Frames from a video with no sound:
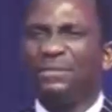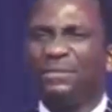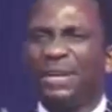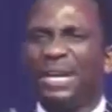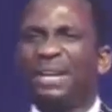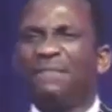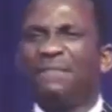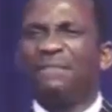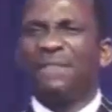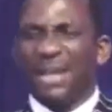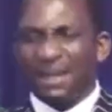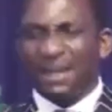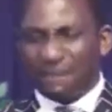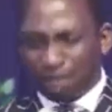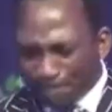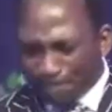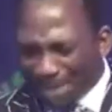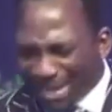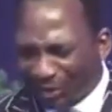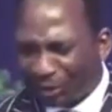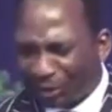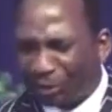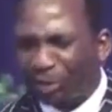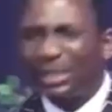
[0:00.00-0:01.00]
very, very
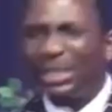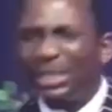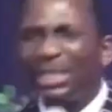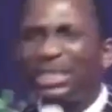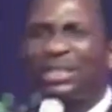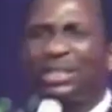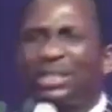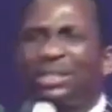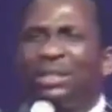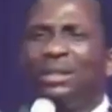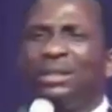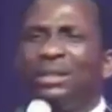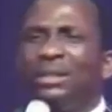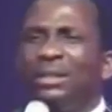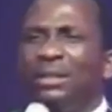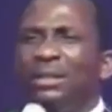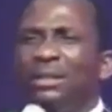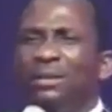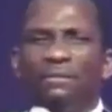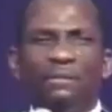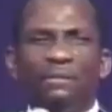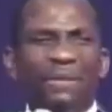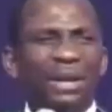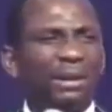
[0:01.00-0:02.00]
passionate,
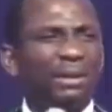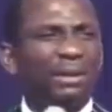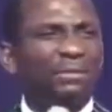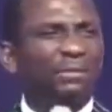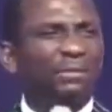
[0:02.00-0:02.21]
very,